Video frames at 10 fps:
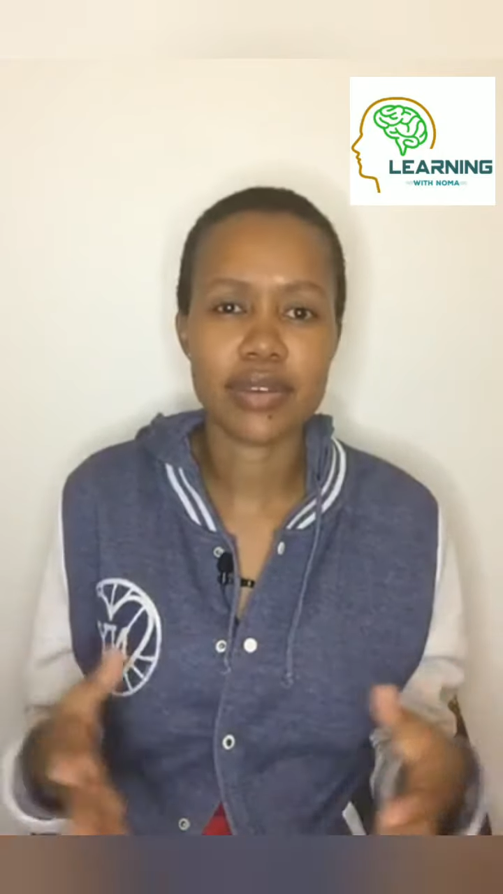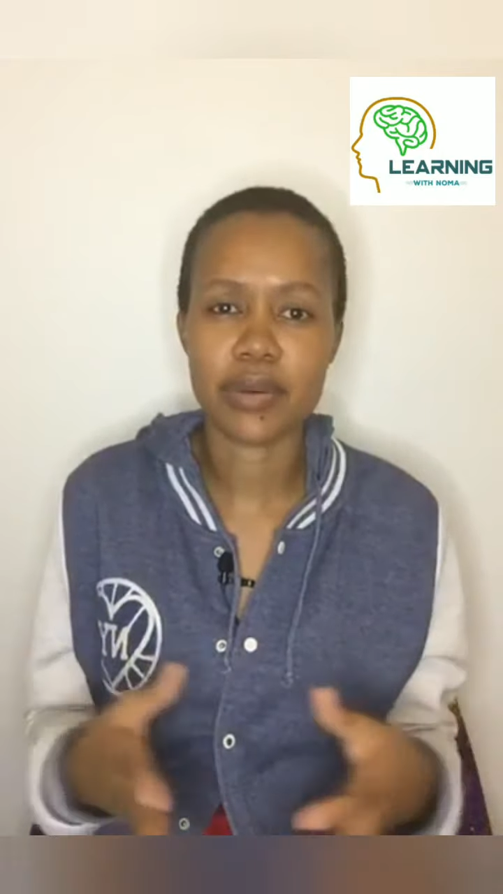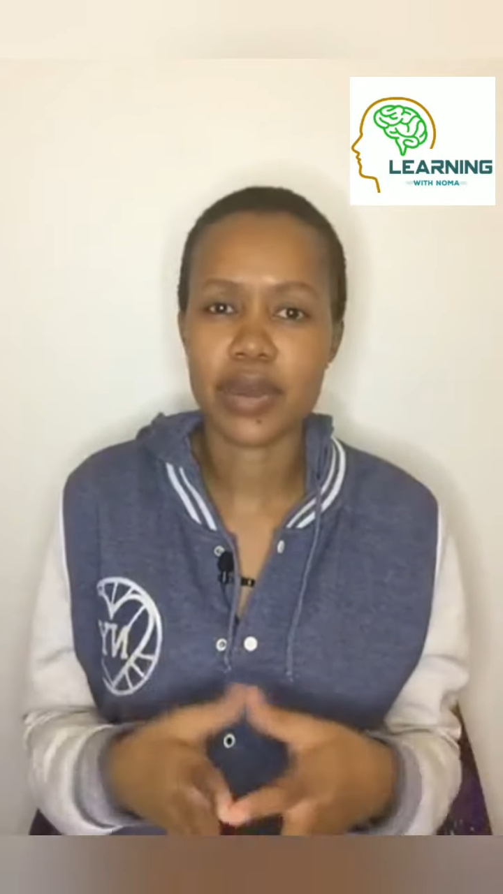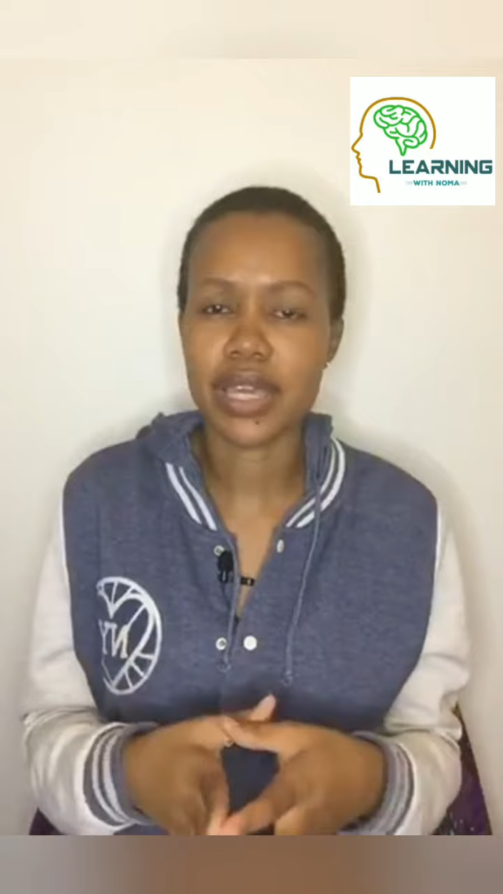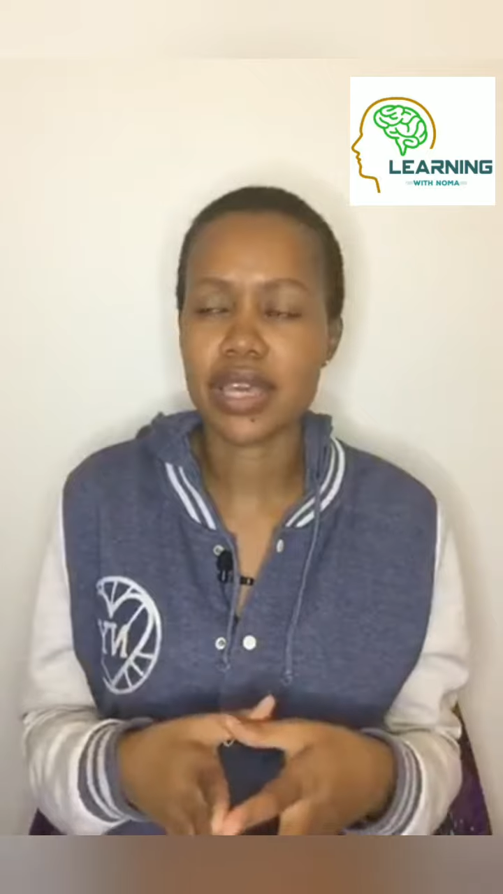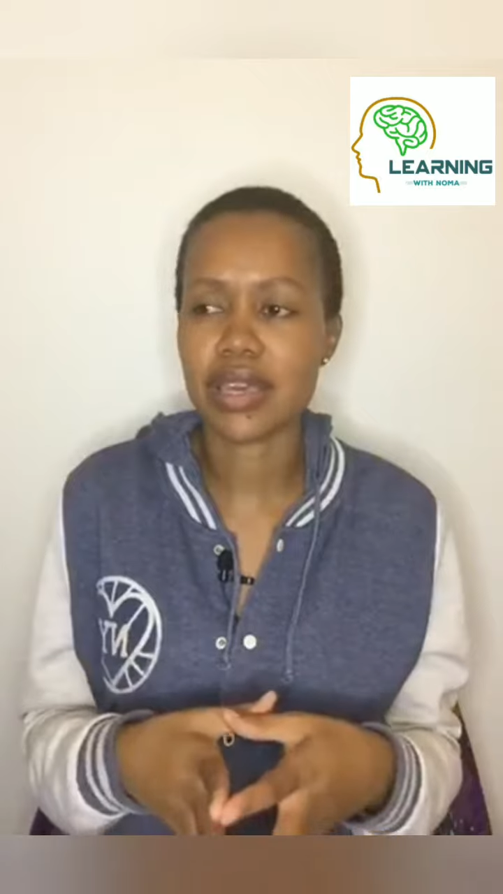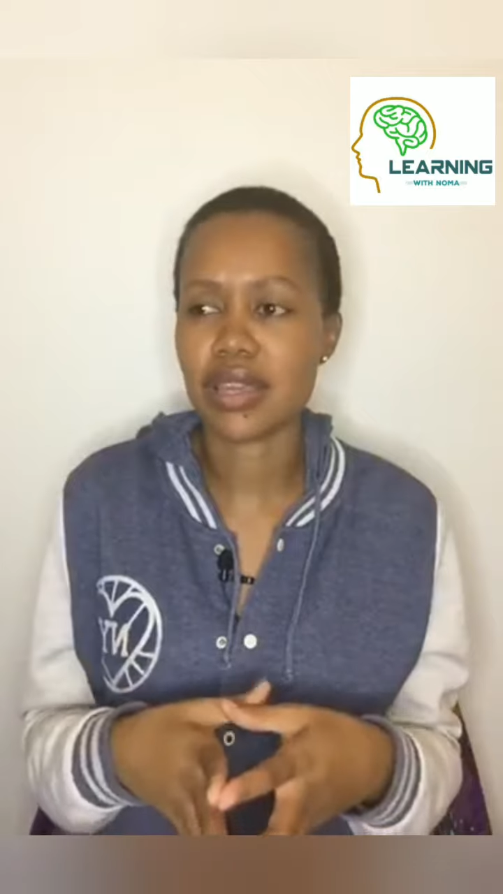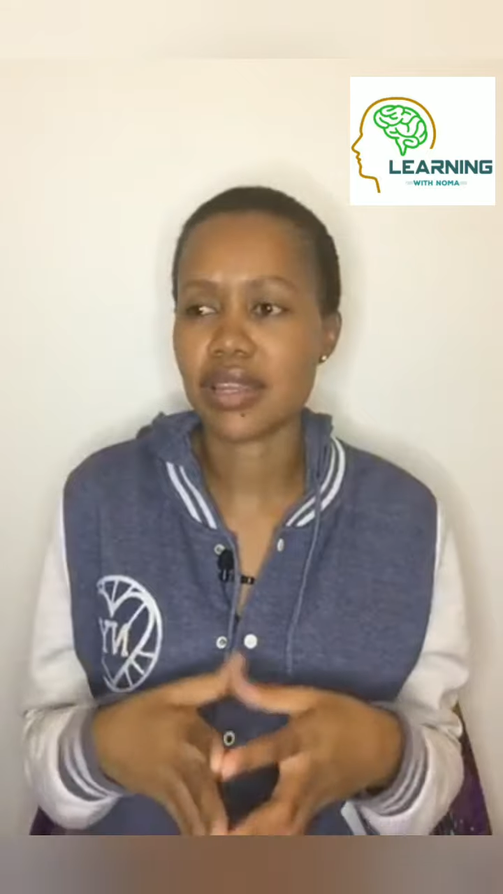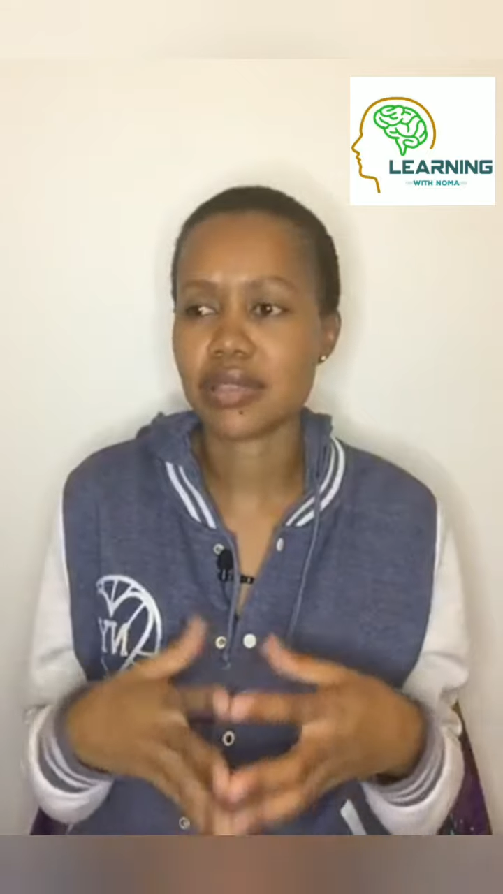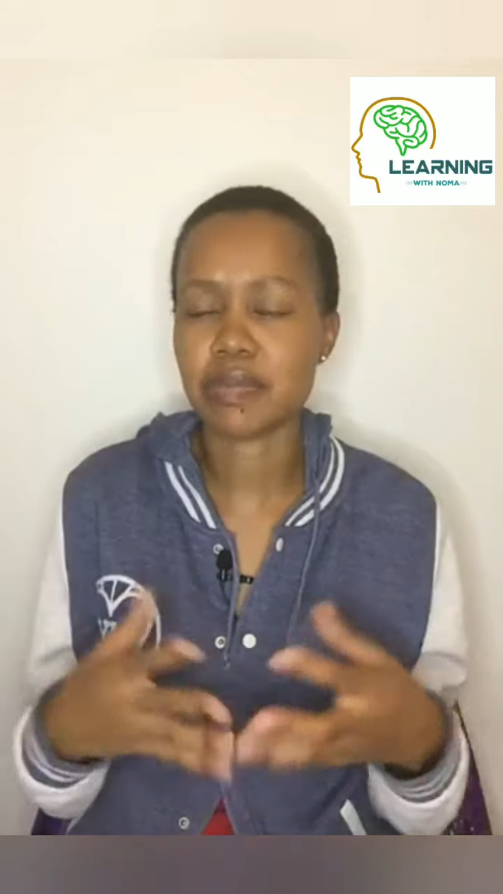you're working
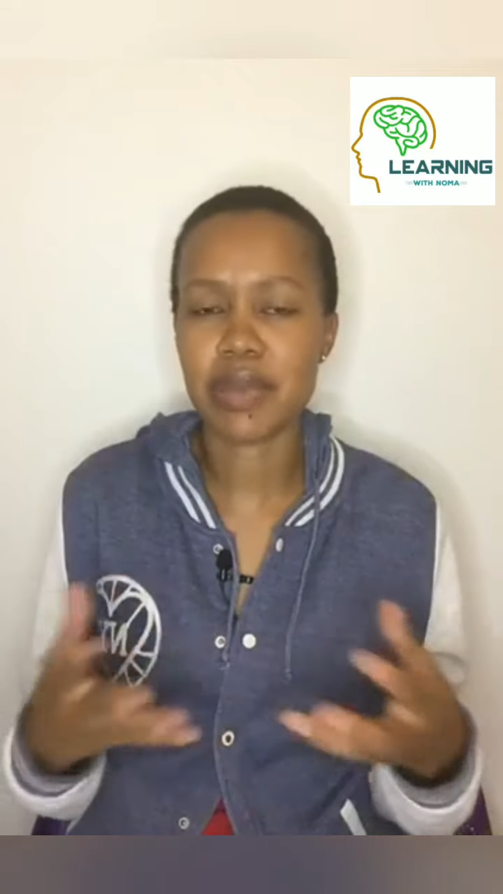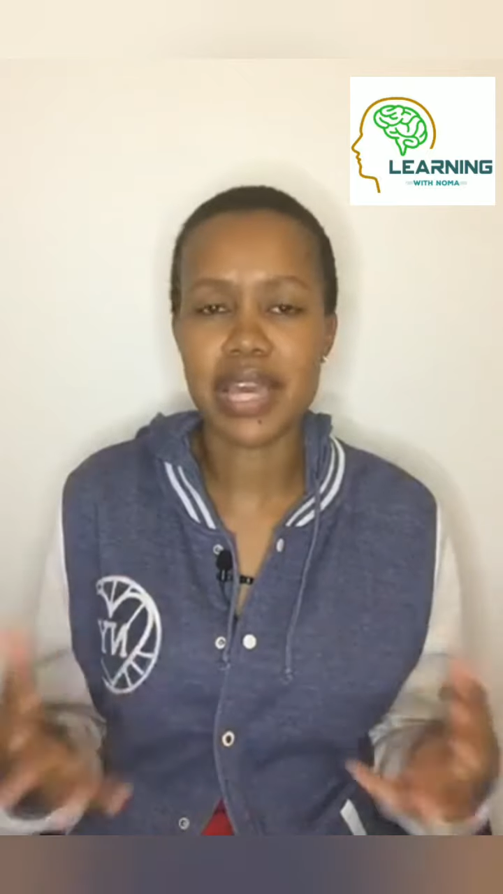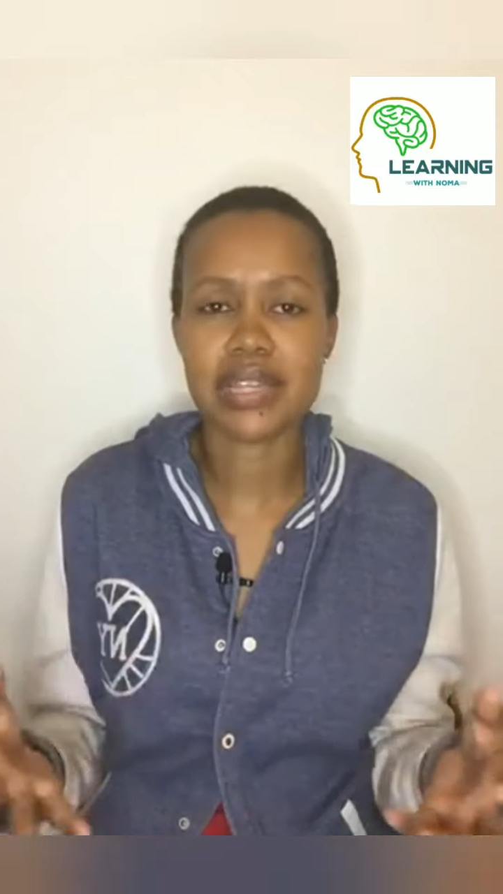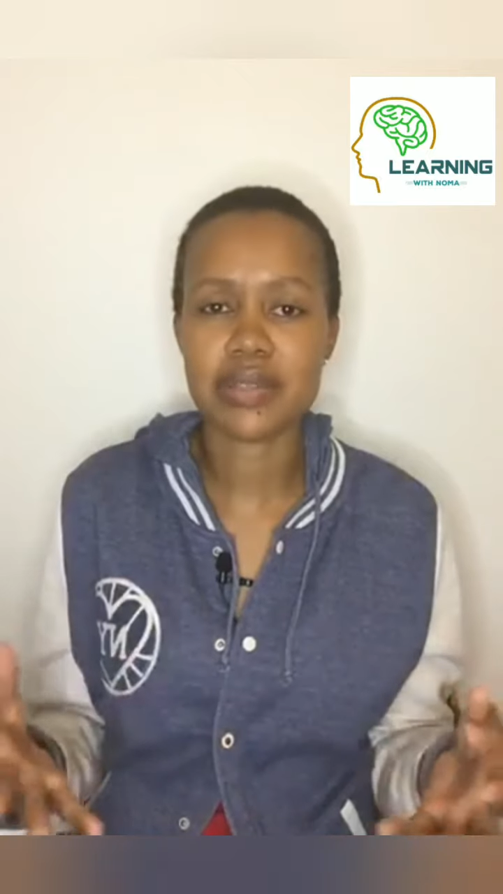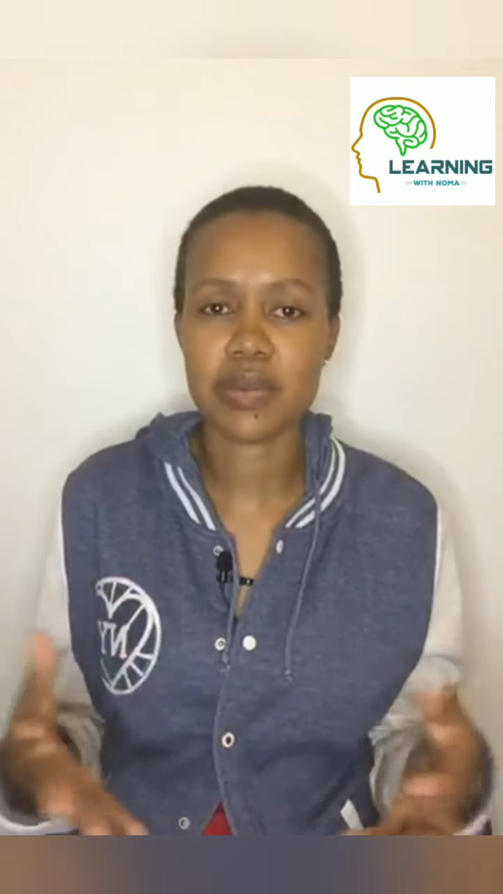in a space